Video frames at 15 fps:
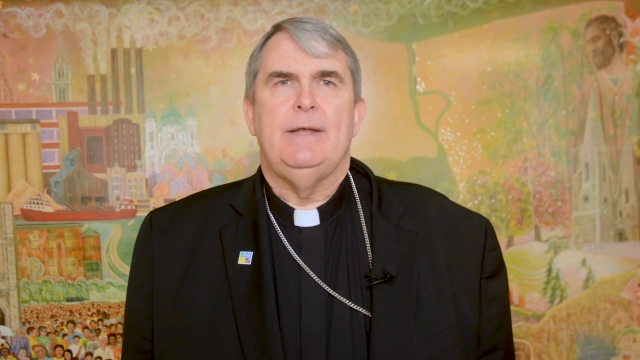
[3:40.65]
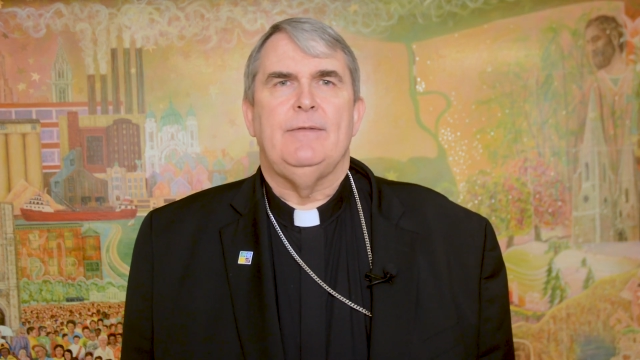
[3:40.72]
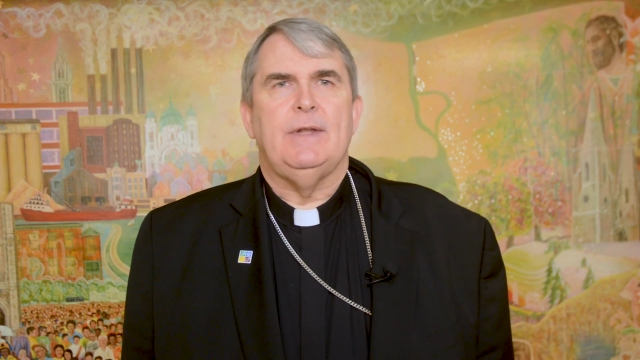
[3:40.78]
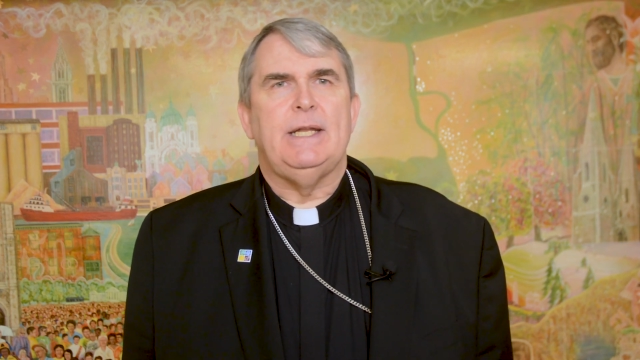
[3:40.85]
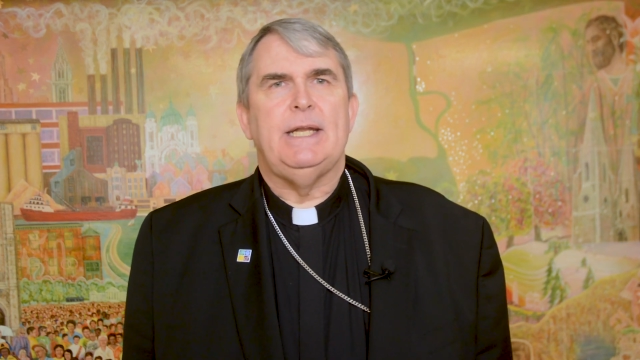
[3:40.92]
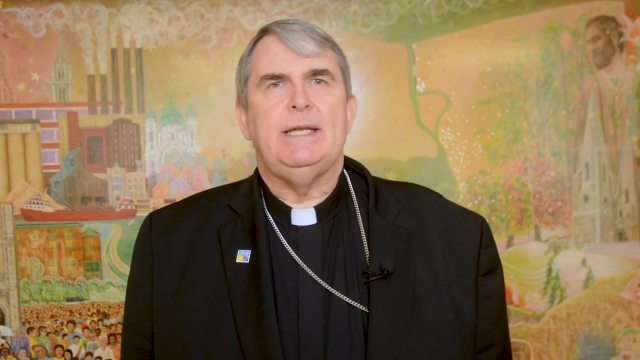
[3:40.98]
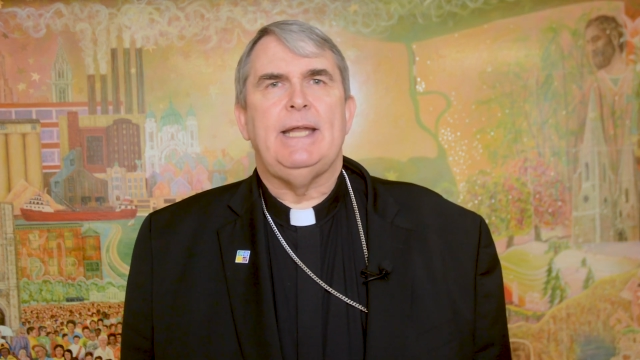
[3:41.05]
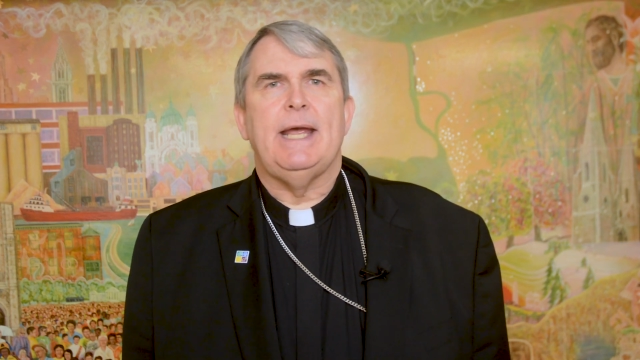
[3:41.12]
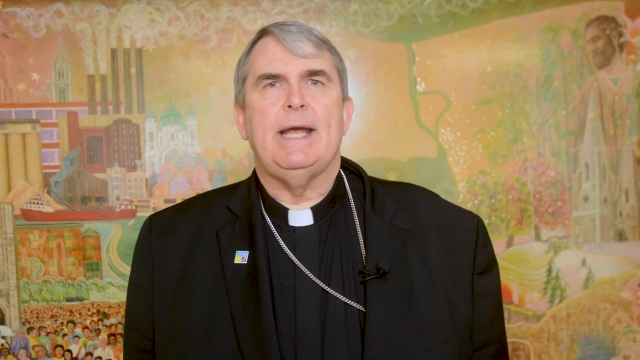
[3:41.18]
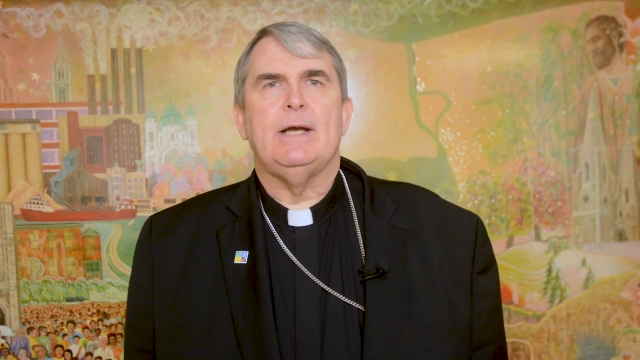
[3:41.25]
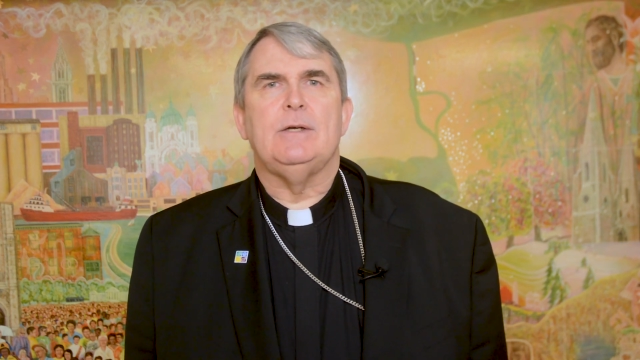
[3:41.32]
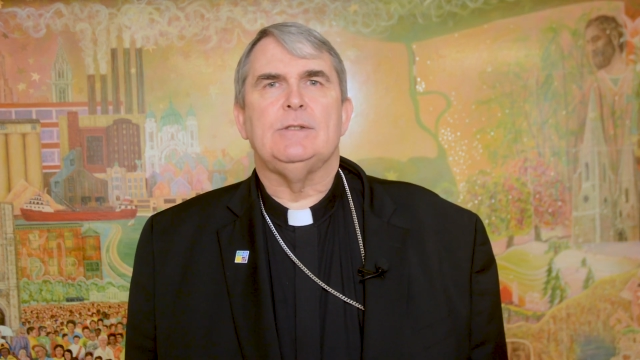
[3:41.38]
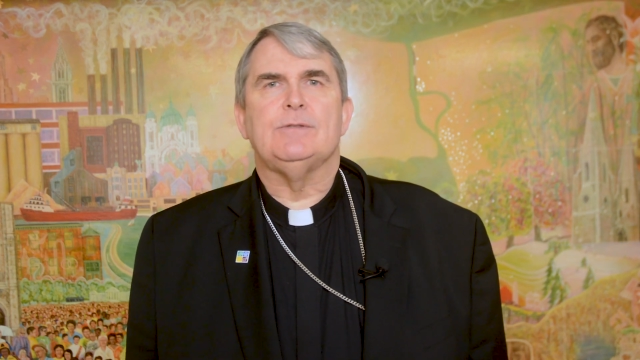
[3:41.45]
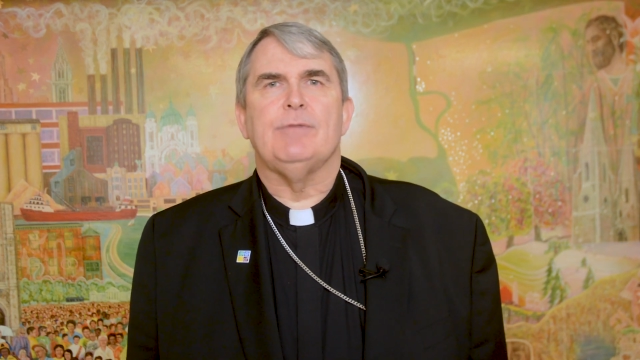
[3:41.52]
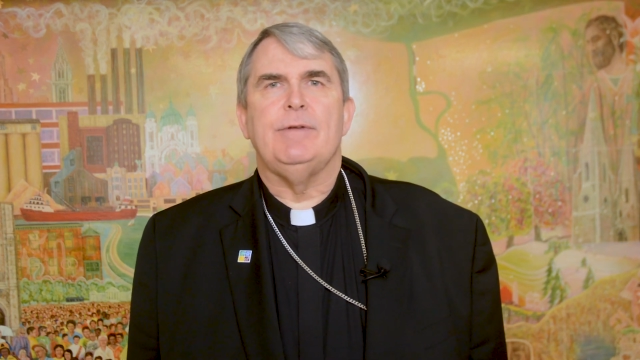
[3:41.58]
that
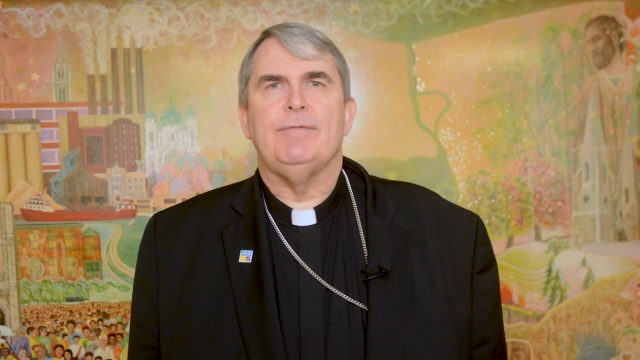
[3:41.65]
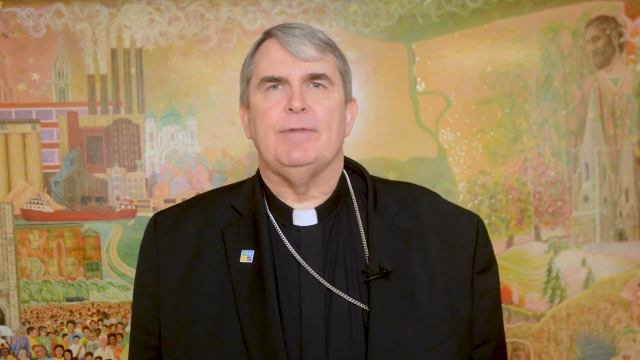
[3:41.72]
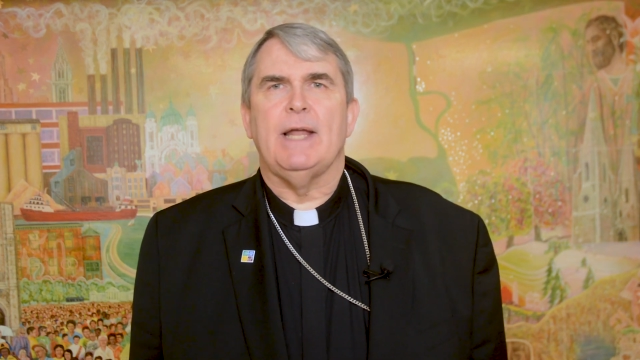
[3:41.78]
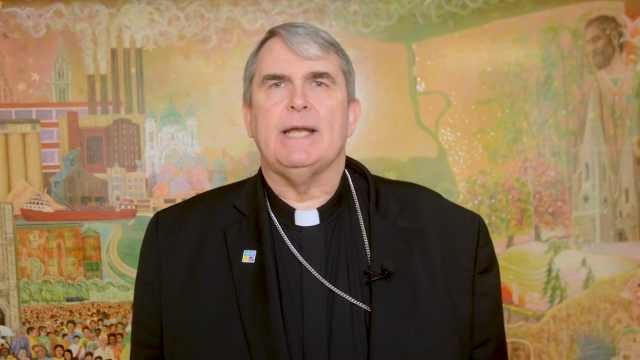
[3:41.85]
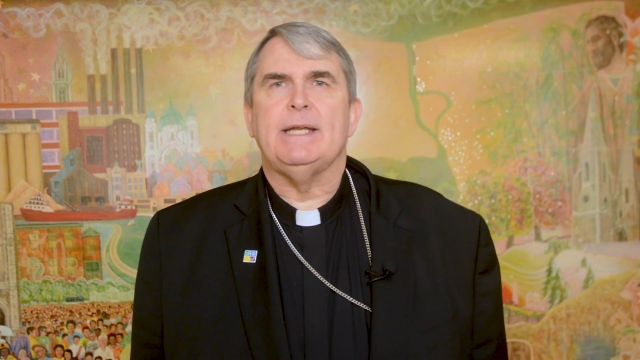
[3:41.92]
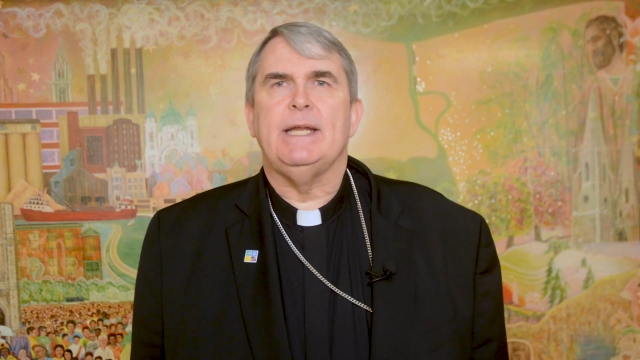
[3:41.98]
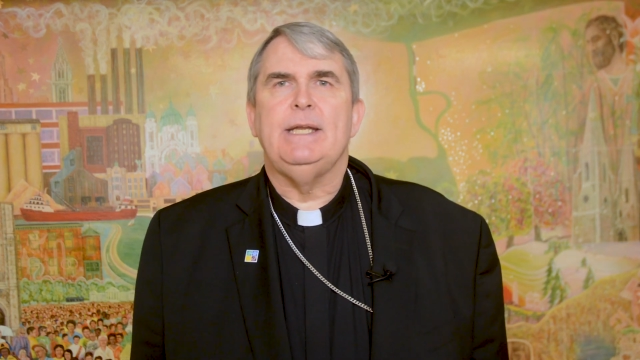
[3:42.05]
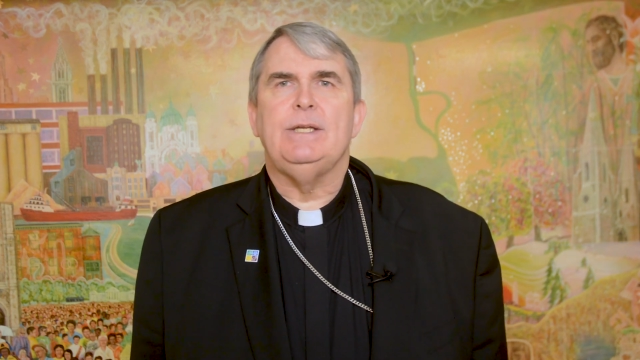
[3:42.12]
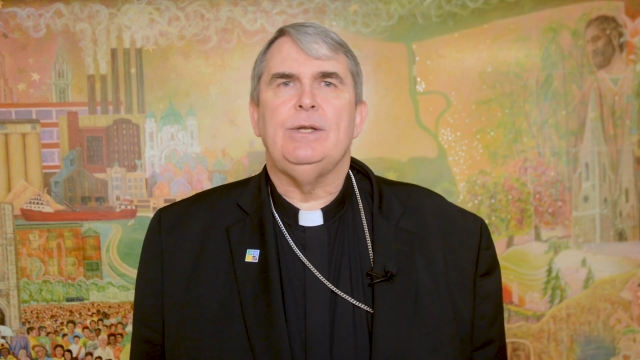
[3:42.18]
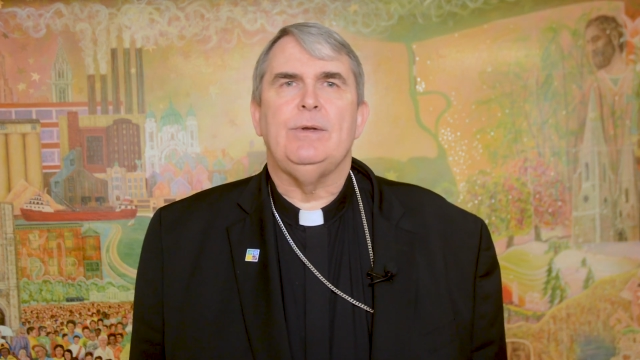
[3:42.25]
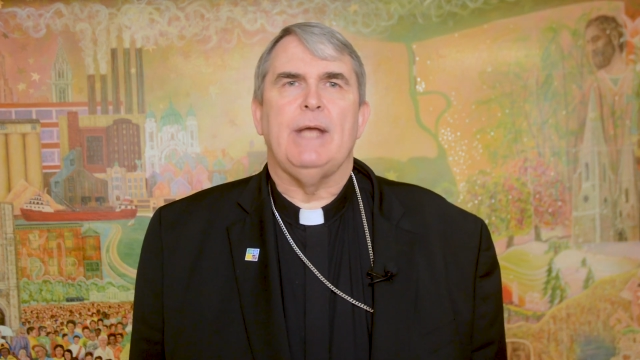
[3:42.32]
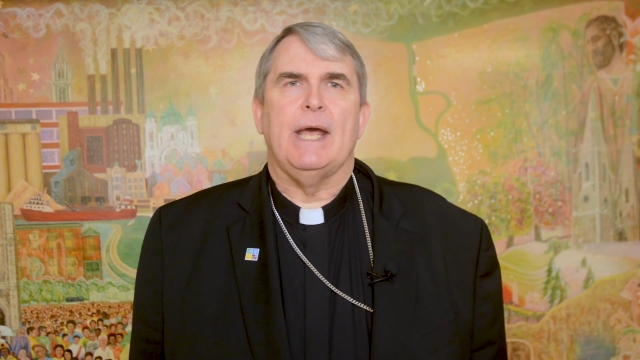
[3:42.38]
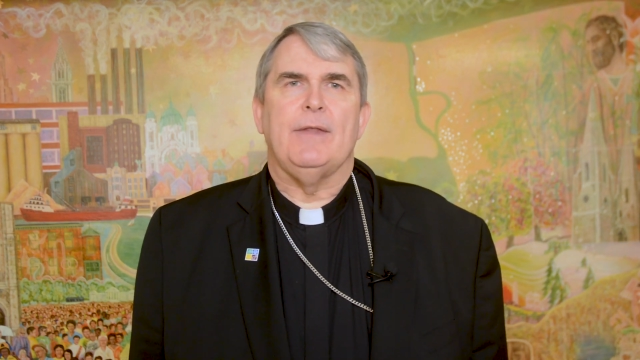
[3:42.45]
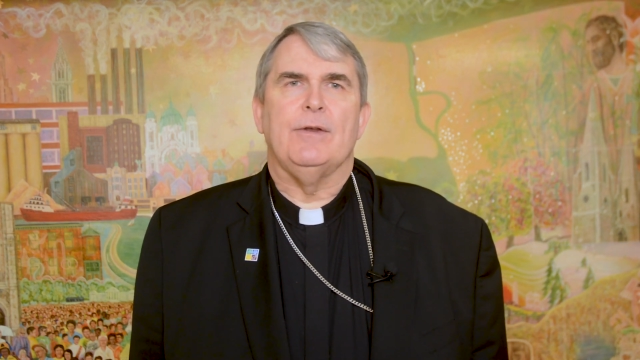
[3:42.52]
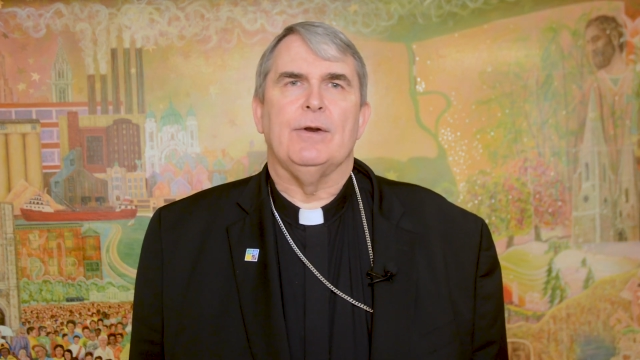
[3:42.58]
entails reflecting
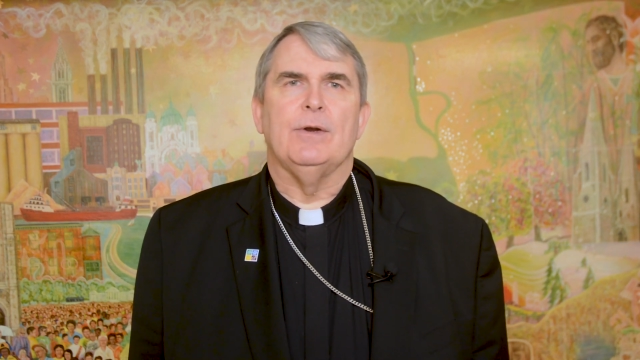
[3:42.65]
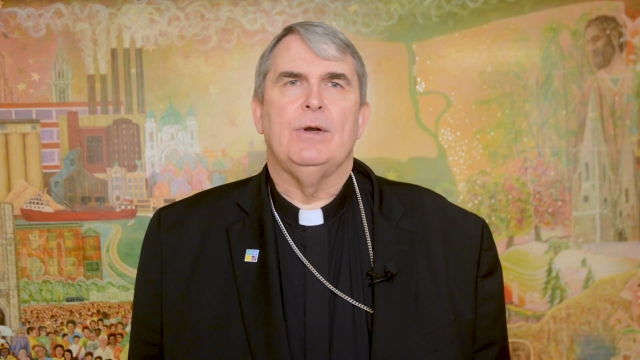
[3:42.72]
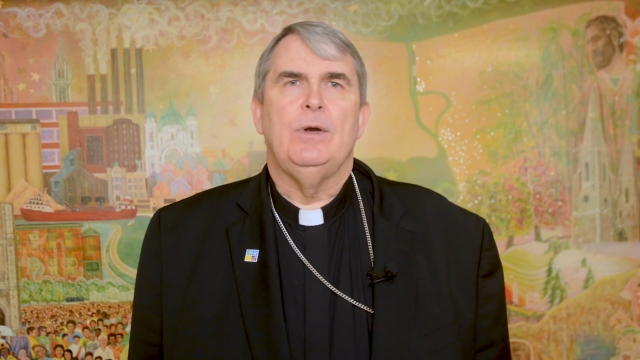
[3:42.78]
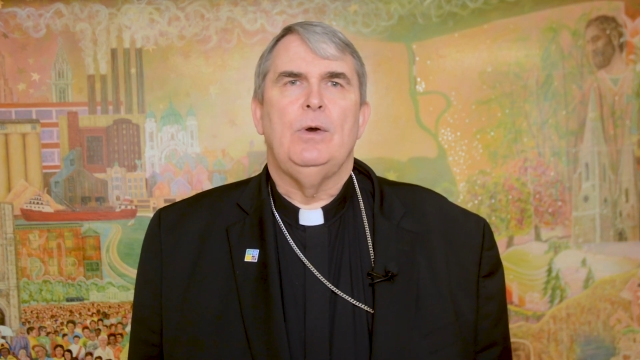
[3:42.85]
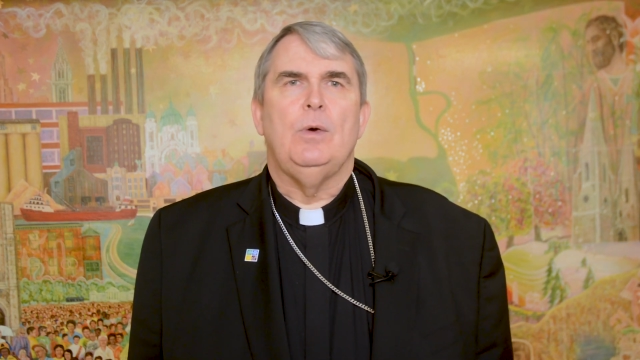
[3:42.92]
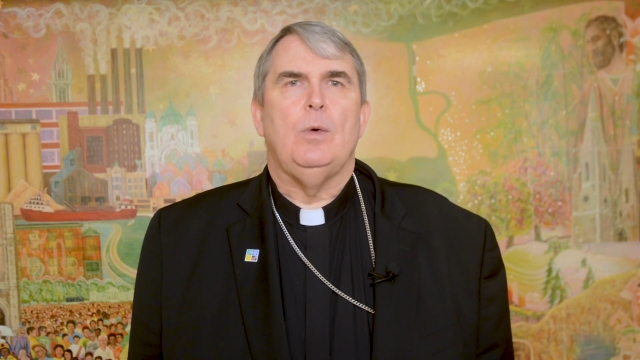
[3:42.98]
together